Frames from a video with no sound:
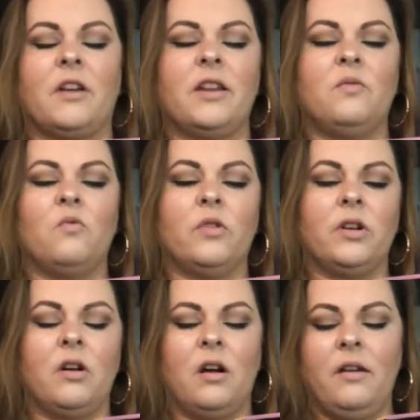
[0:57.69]
kind of
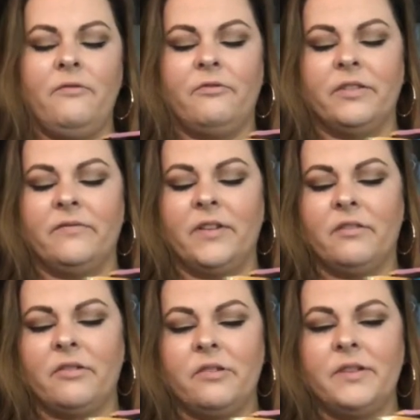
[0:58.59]
worn off where the
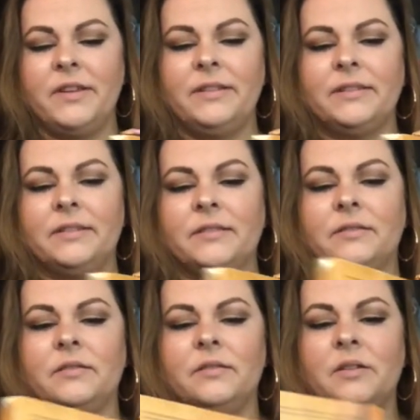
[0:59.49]
Velcro is,
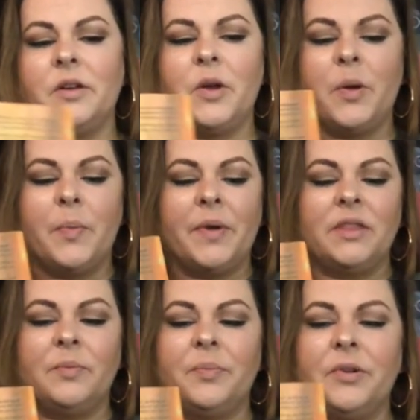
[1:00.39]

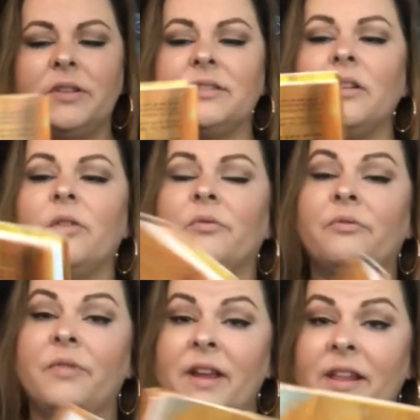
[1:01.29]
but the books are
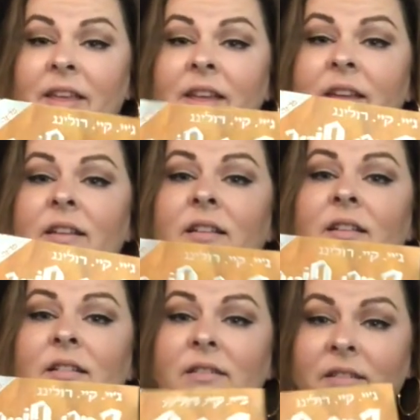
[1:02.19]
really
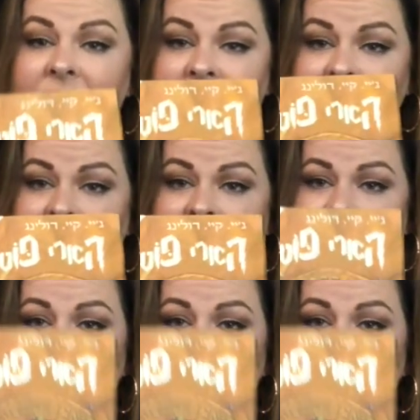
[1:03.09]
lovely.